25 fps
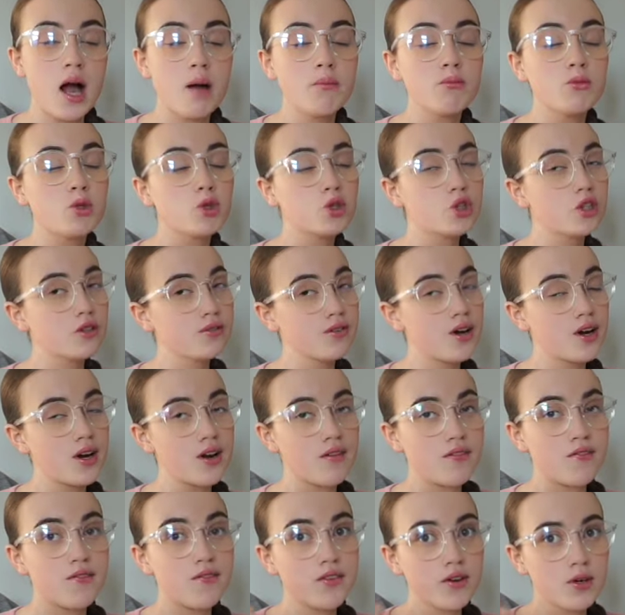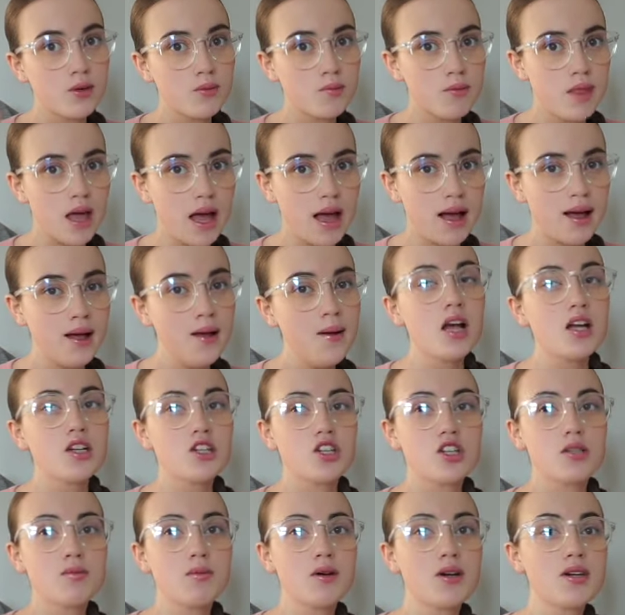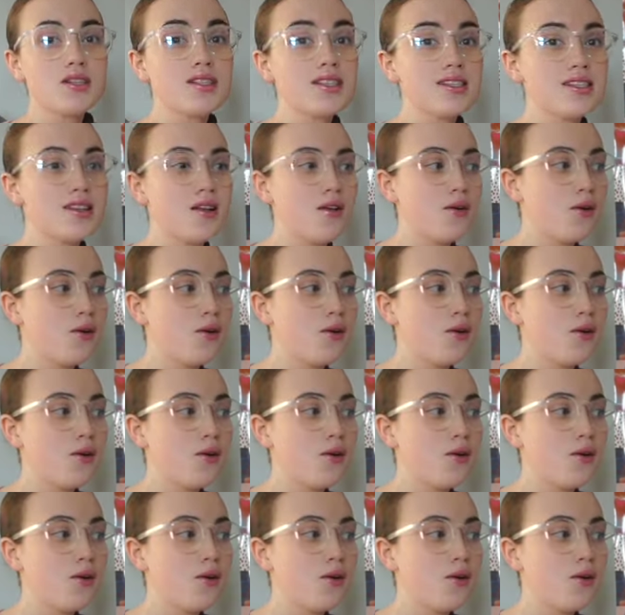I'm not sure if I'm going to film that just because it's a